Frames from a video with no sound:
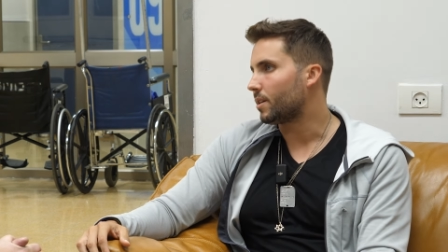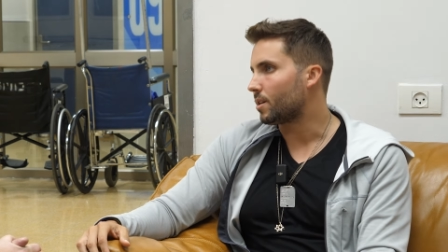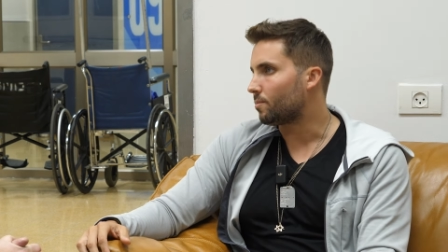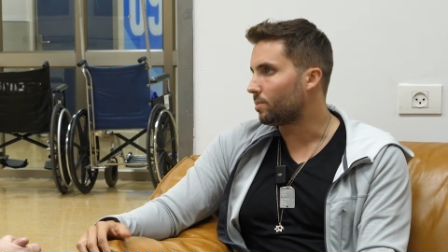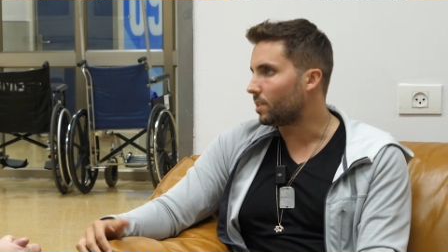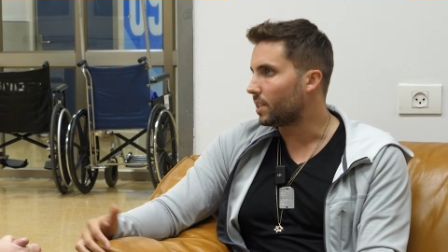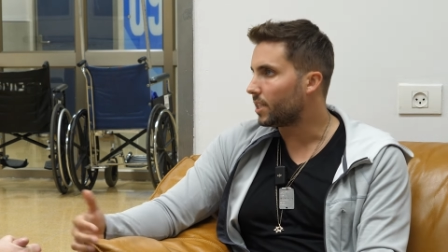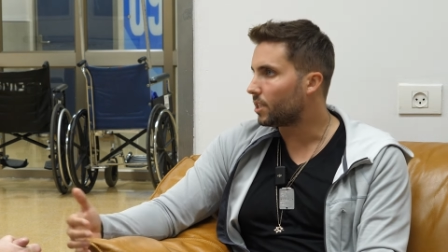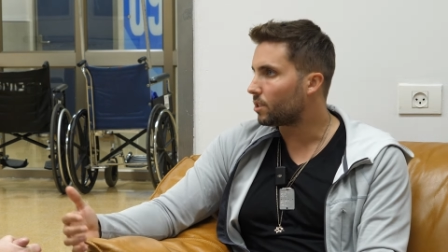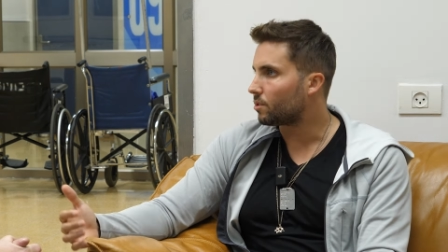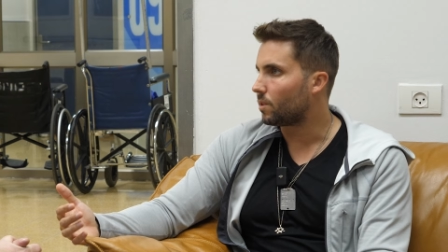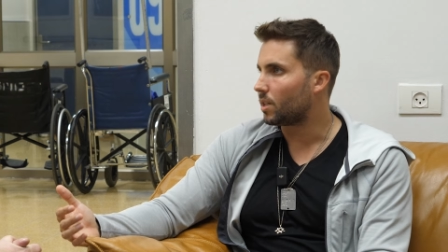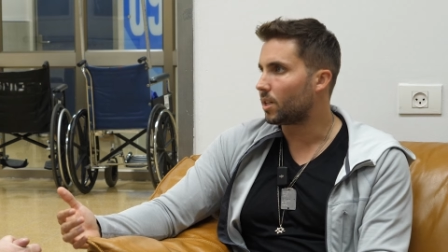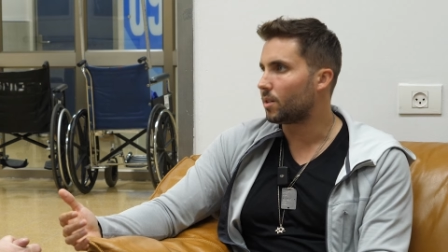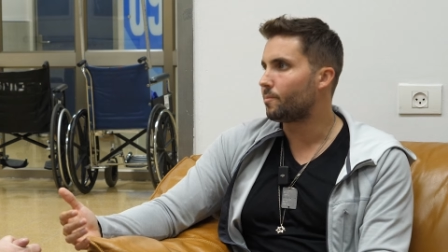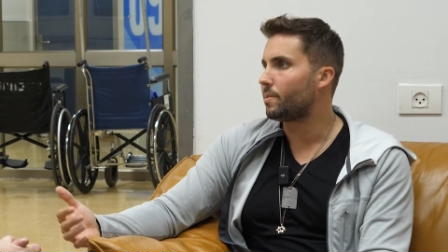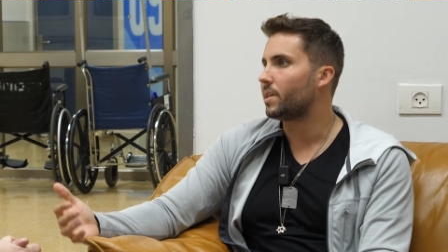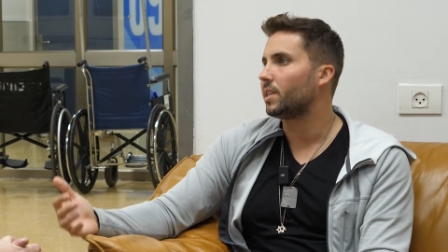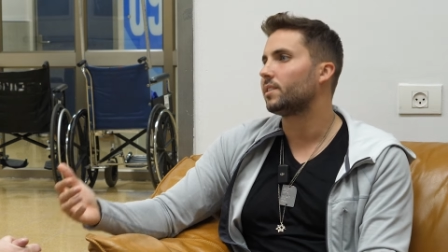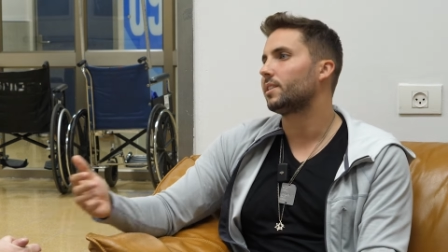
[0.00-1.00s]
in a place
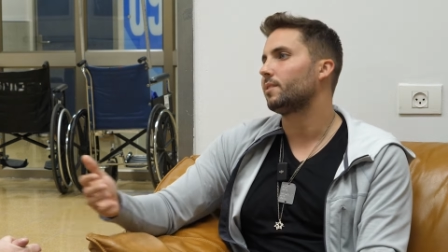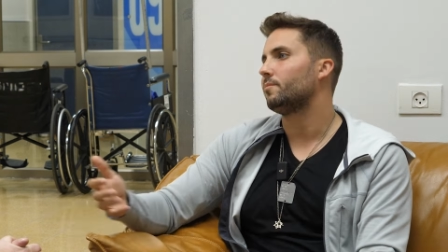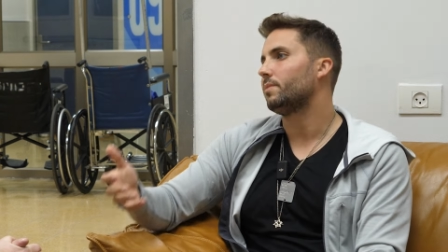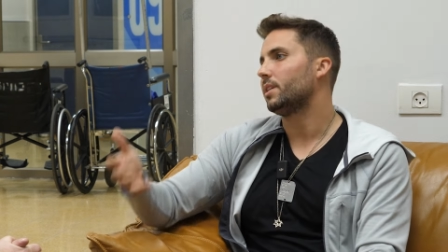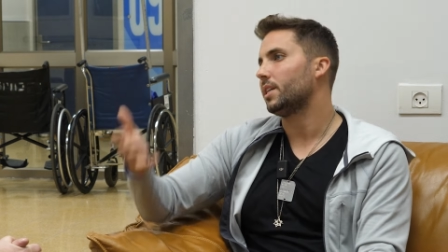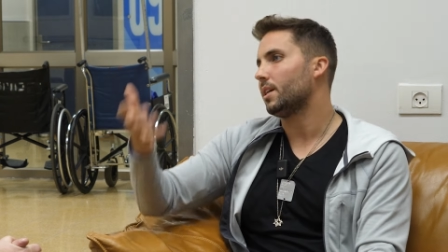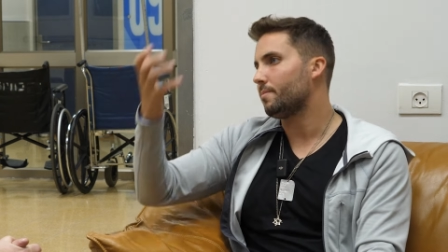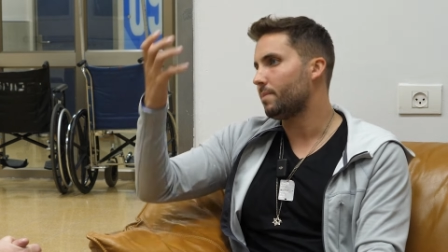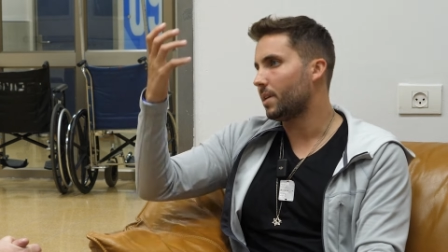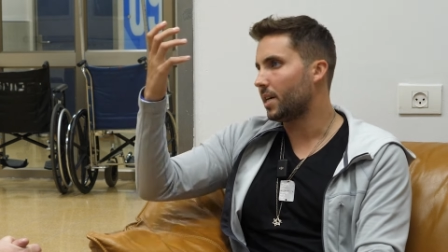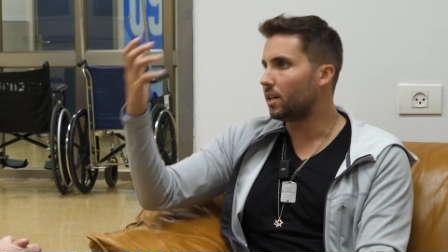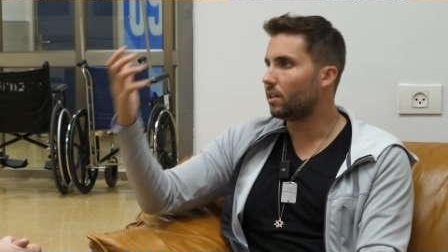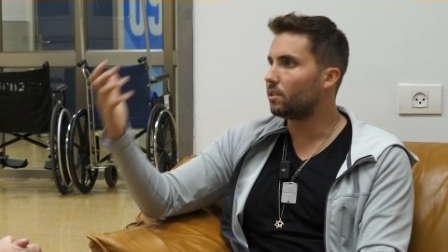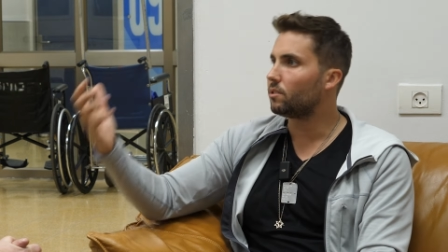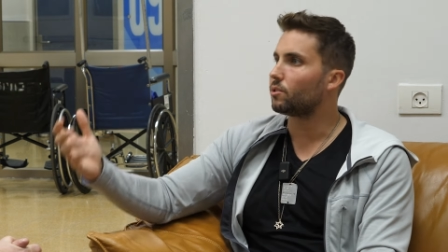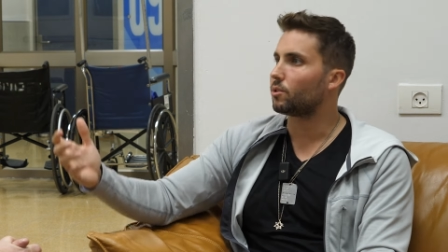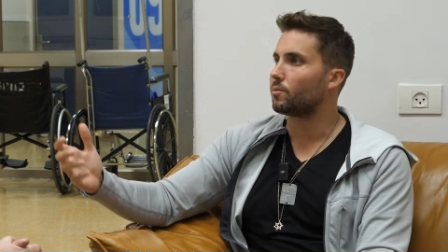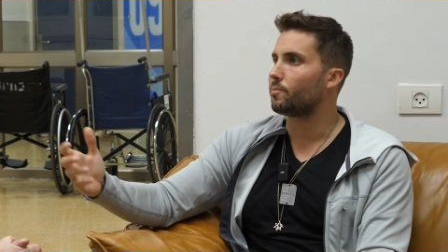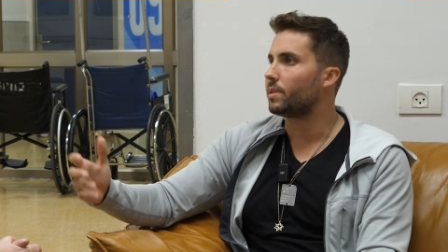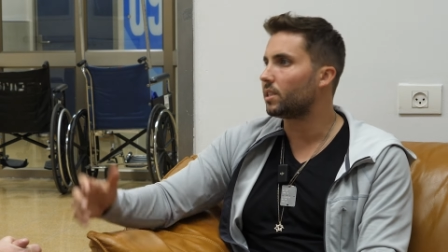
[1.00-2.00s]
where peace can be
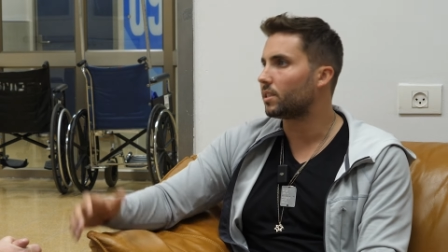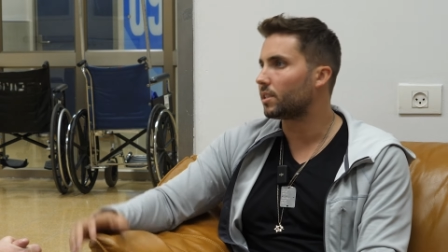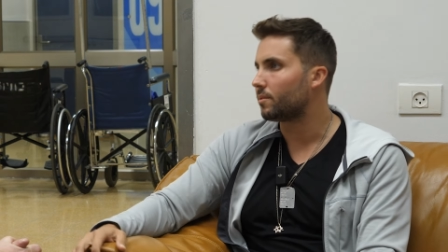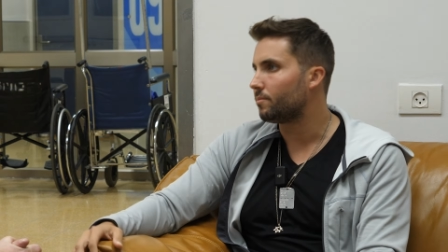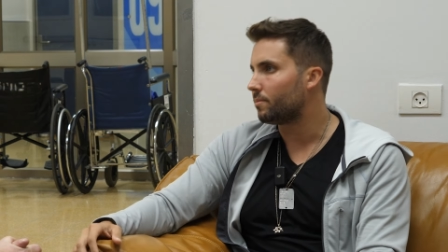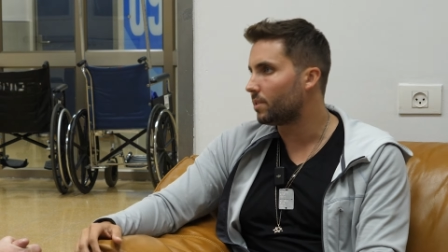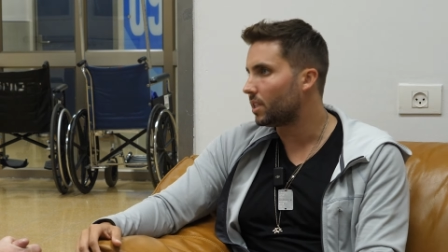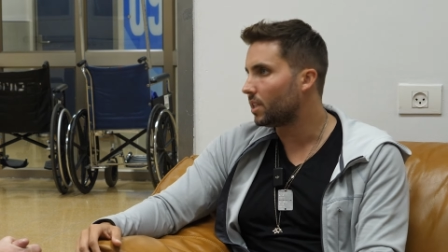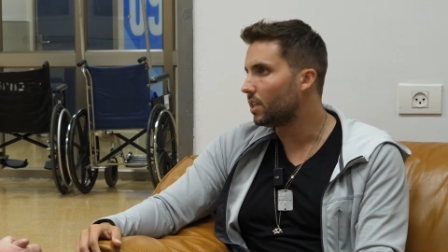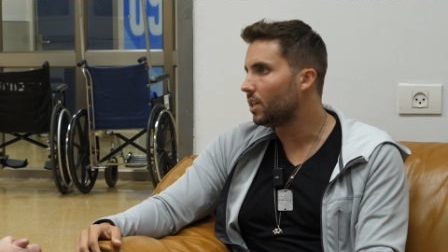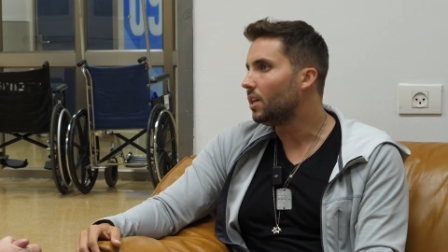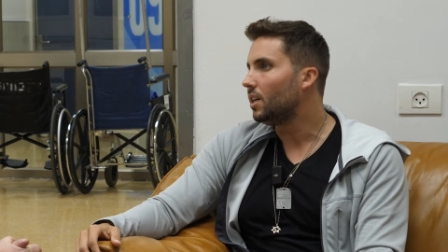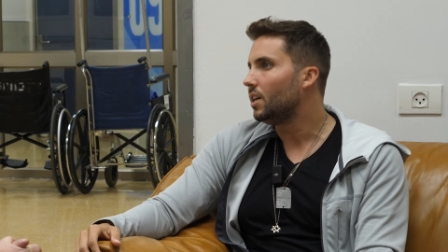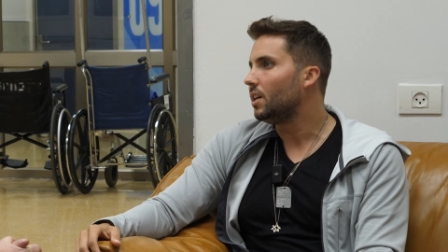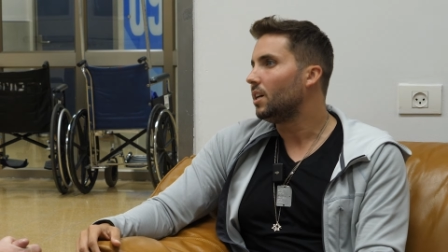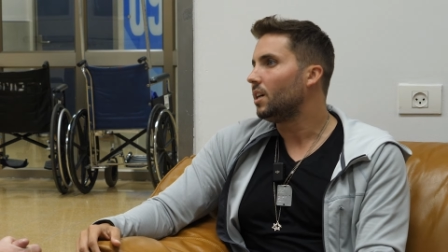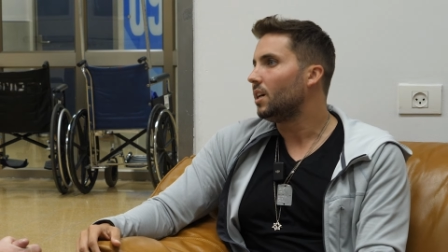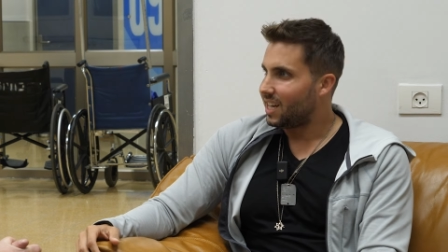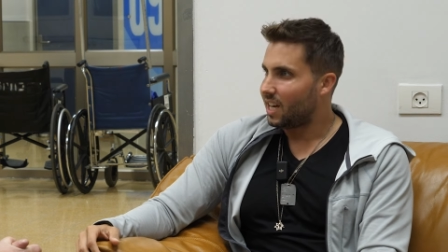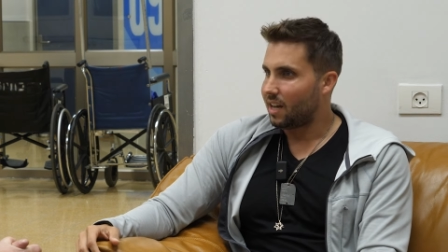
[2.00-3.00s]
upheld or peace can be
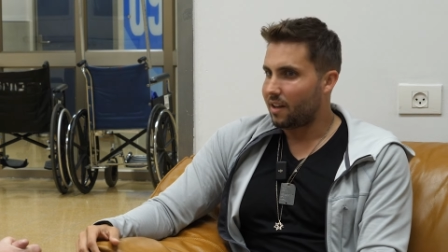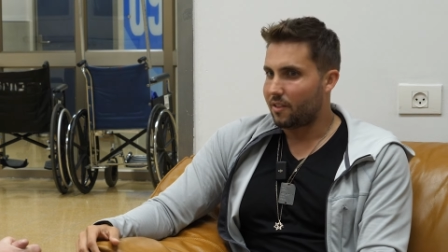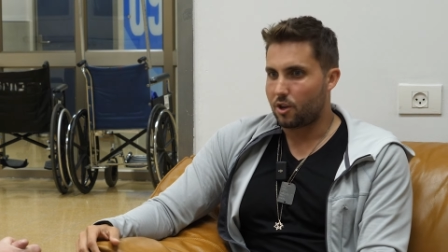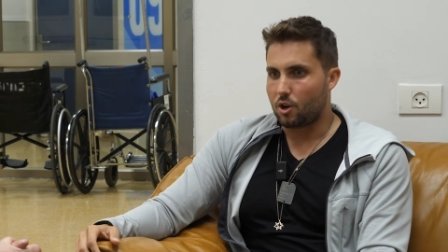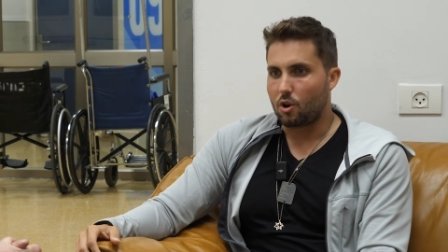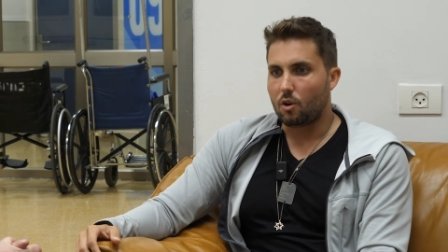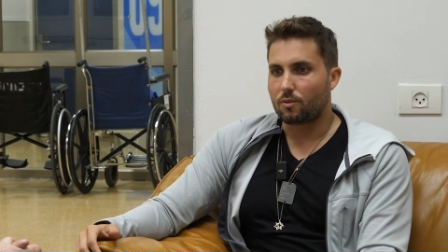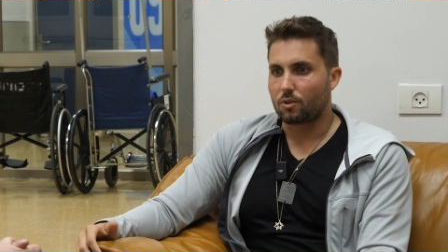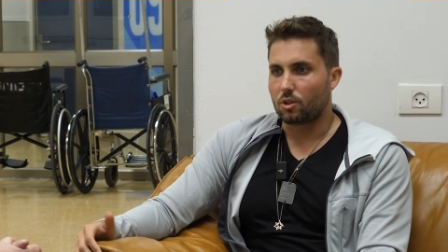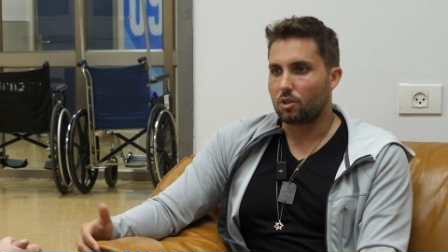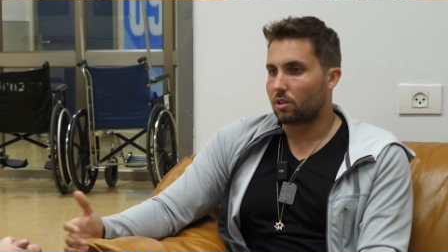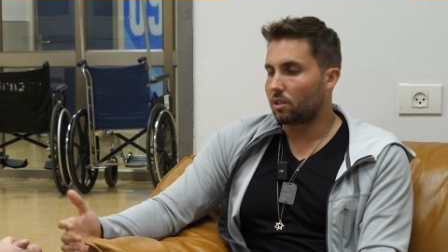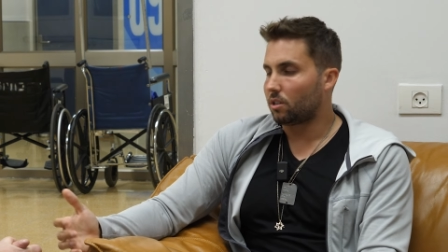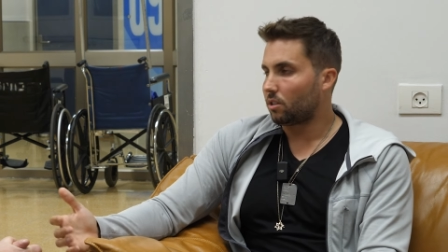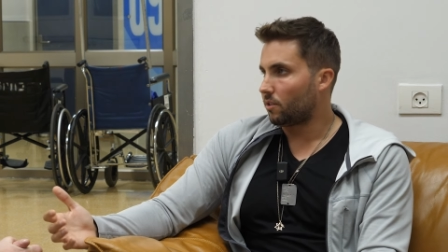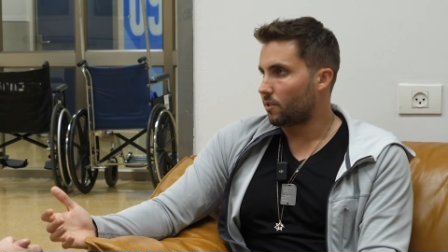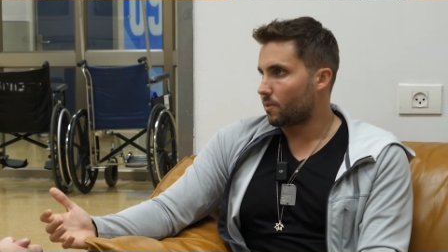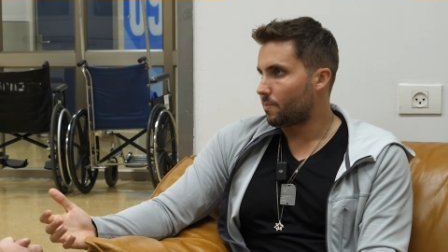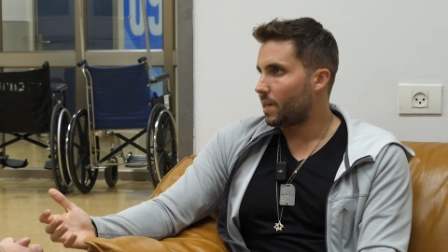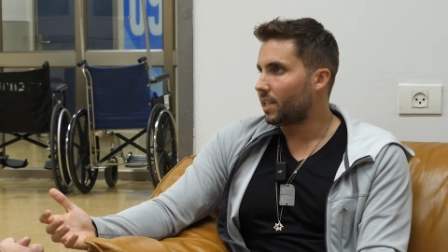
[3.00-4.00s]
uh, the overall
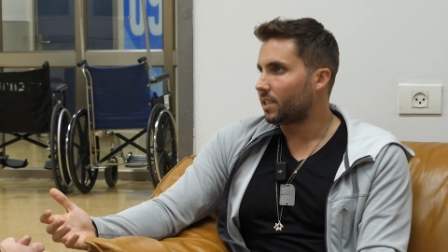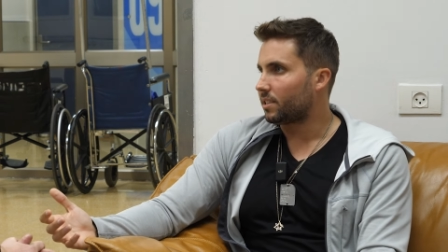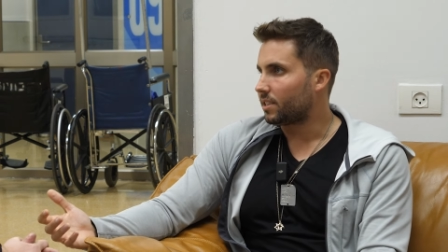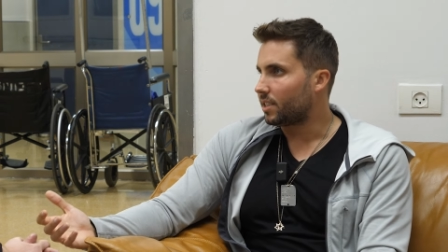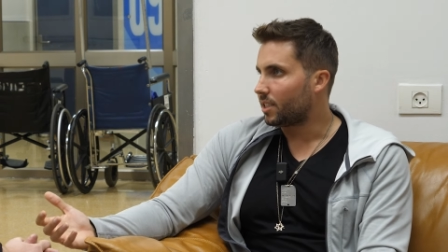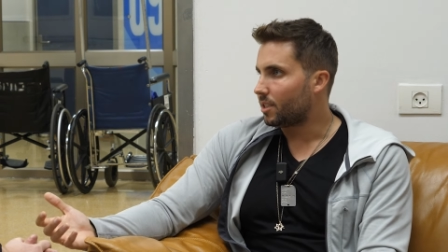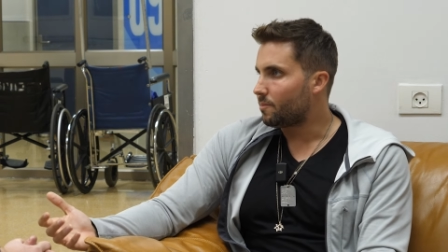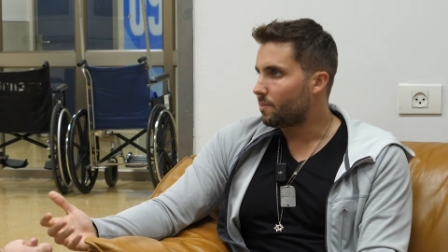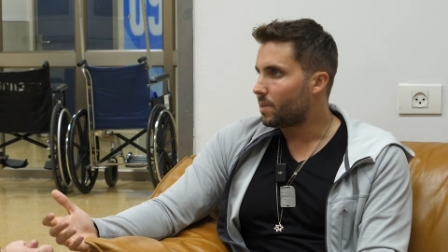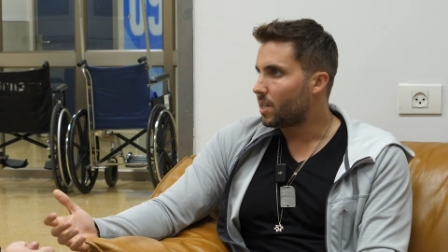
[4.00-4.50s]
goal of the Palestinian